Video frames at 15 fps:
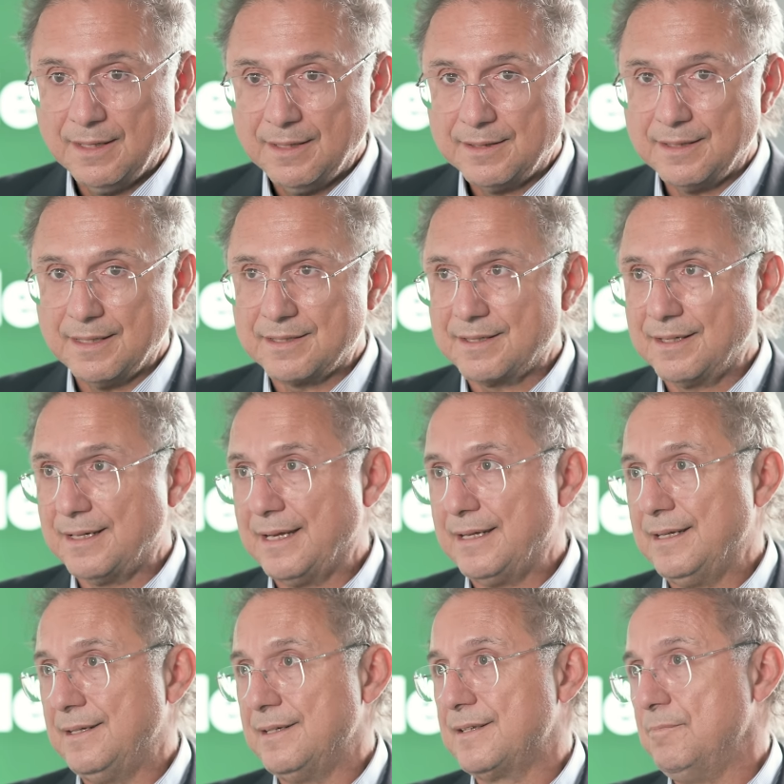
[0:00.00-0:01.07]

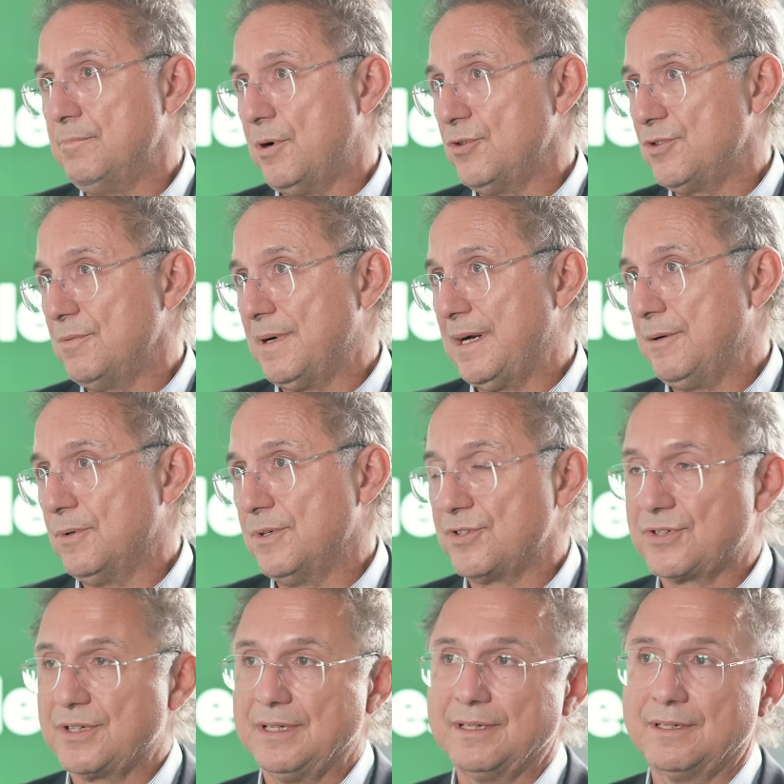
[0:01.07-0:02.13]
Yesterday in the symposium, I
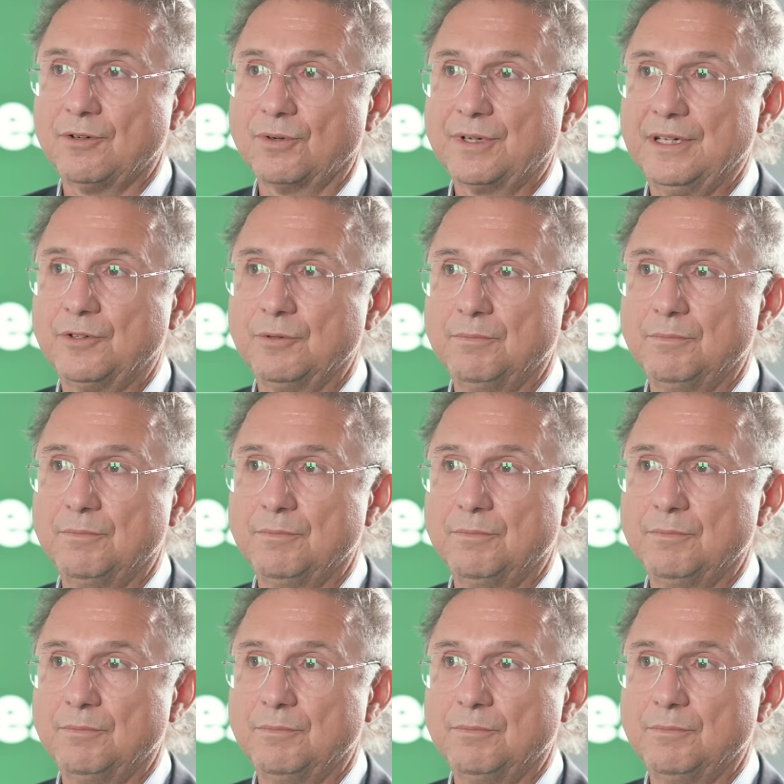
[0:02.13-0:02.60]
was talking to